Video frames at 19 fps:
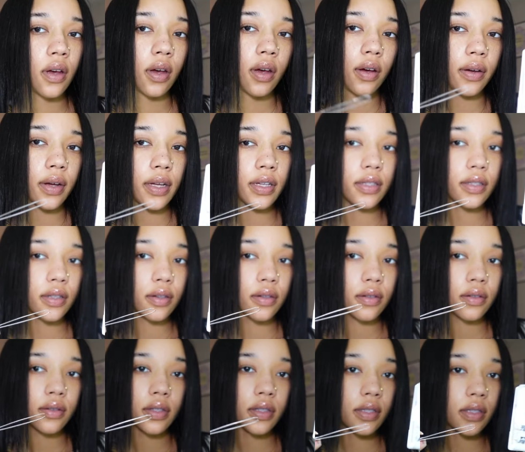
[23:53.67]
All right,
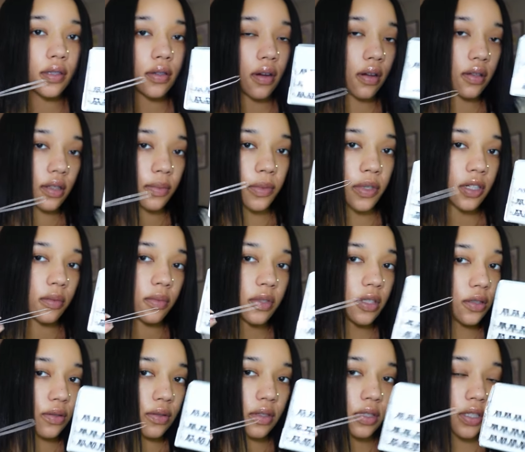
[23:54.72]
so this is all I'm going to be
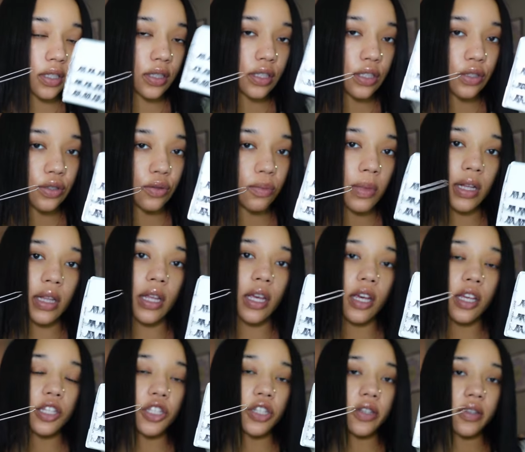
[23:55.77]
using to do my
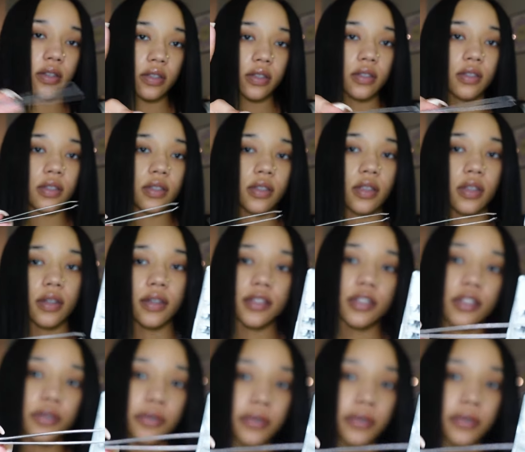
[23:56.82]
lashes, and it's